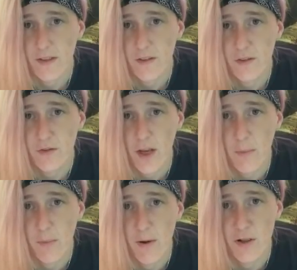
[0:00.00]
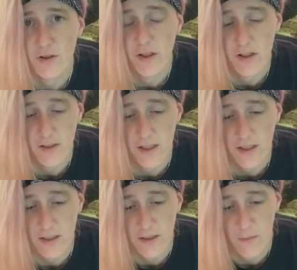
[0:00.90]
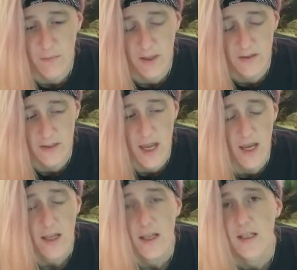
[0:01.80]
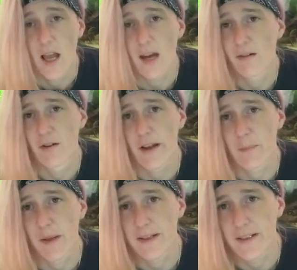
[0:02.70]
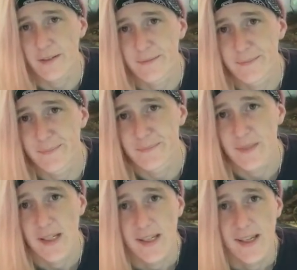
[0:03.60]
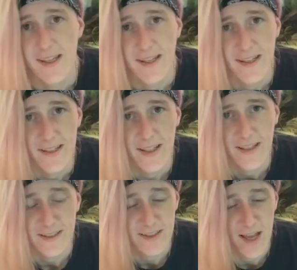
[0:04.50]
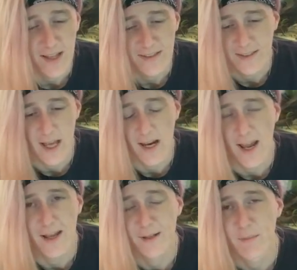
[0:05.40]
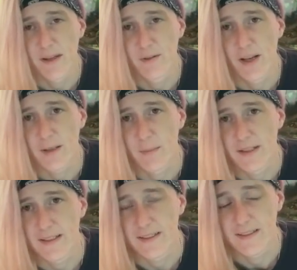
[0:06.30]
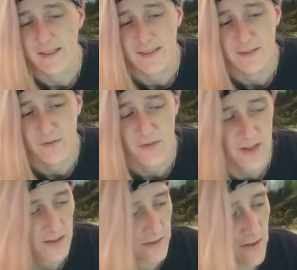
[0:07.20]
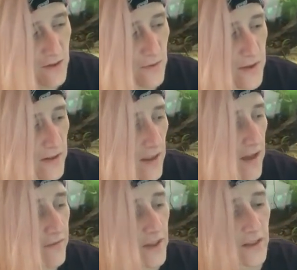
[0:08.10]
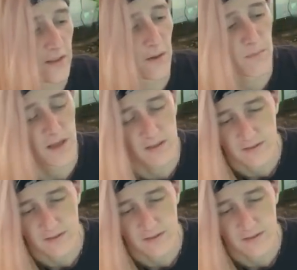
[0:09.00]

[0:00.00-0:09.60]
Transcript: New type of martial art, kicking dumbbells. Yeah, I don't recommend it. It's not high on my recommended list of things to do with your life, kick a dumbbell.